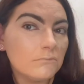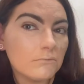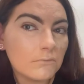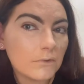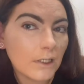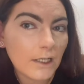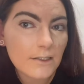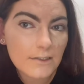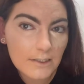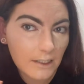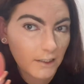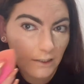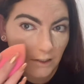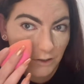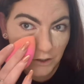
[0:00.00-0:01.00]
Can't see
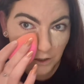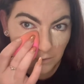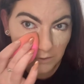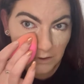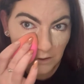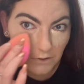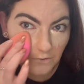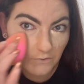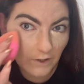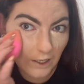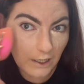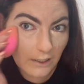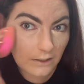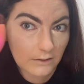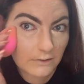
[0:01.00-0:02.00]
any issues so
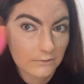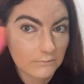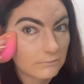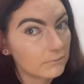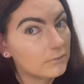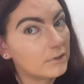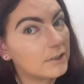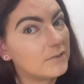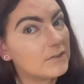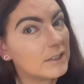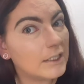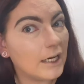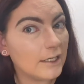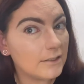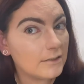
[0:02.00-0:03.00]
far. Leaves a
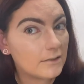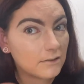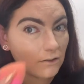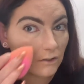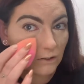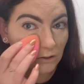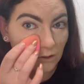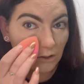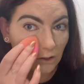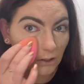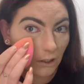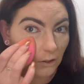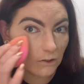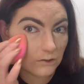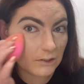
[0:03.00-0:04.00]
nice
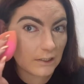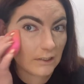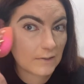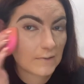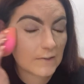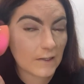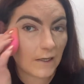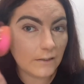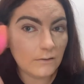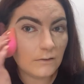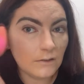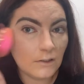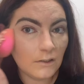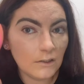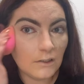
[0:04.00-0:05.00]
glow to the skin.
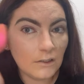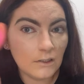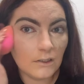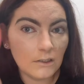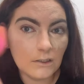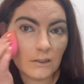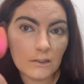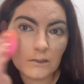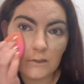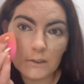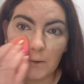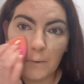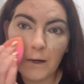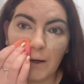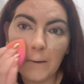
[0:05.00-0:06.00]
It's
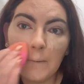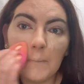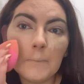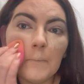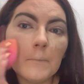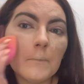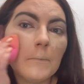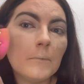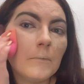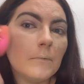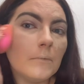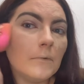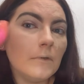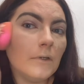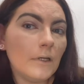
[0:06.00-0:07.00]
quite
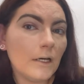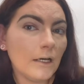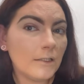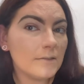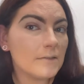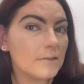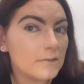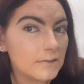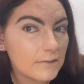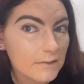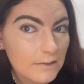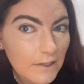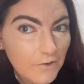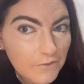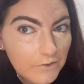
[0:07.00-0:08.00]
nice and it's
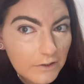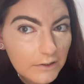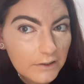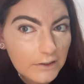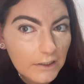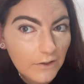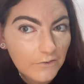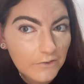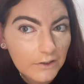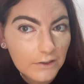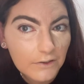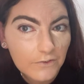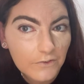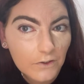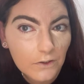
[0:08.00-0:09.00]
definitely
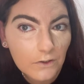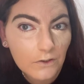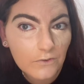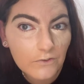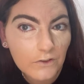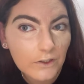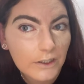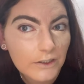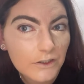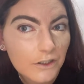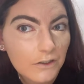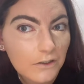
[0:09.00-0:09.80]
full coverage.